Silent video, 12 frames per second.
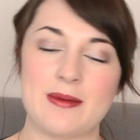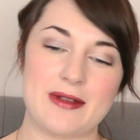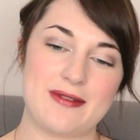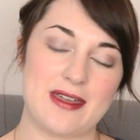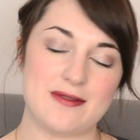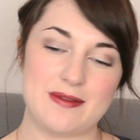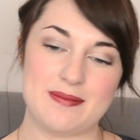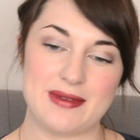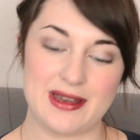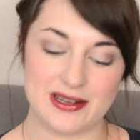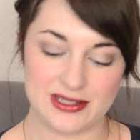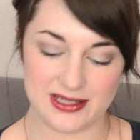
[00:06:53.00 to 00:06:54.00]
my favourite
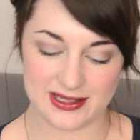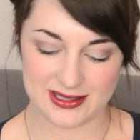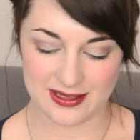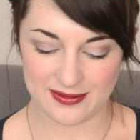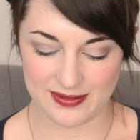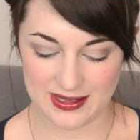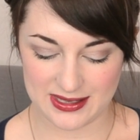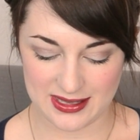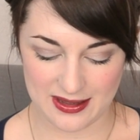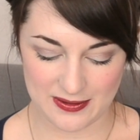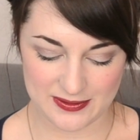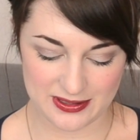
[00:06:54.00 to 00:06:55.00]
blushes of the
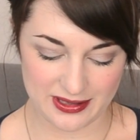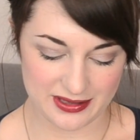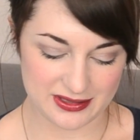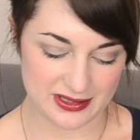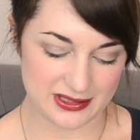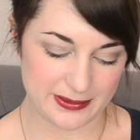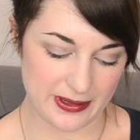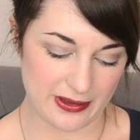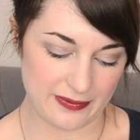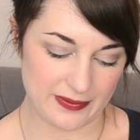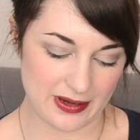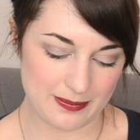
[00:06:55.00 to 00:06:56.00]
year of
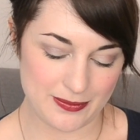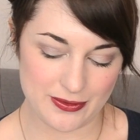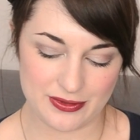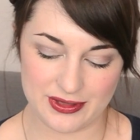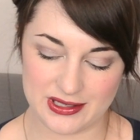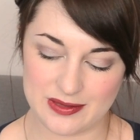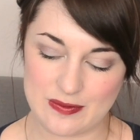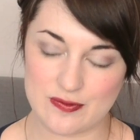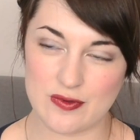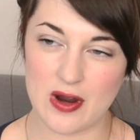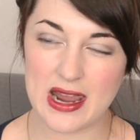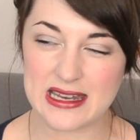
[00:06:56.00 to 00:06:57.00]
2012, and I bought this
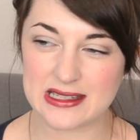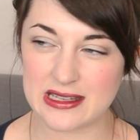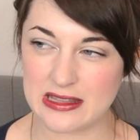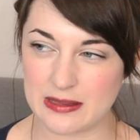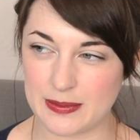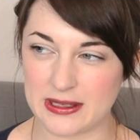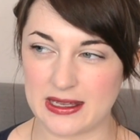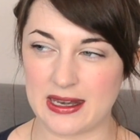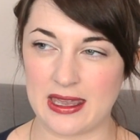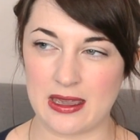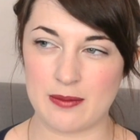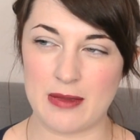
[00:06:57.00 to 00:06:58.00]
right at the
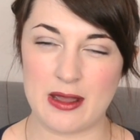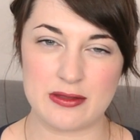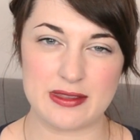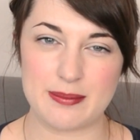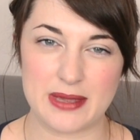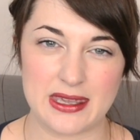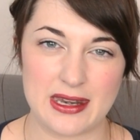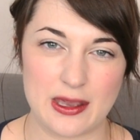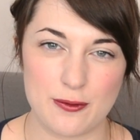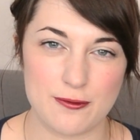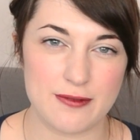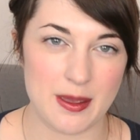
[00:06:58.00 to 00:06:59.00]
beginning, around the beginning
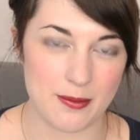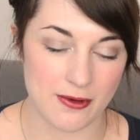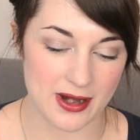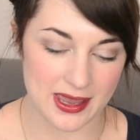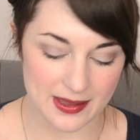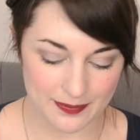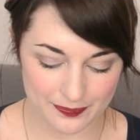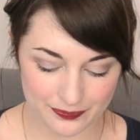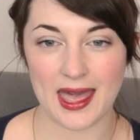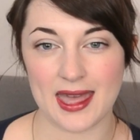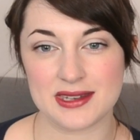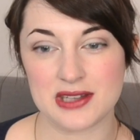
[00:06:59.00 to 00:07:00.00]
of February.
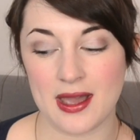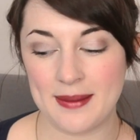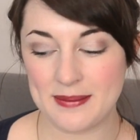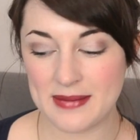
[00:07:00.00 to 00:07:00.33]
And I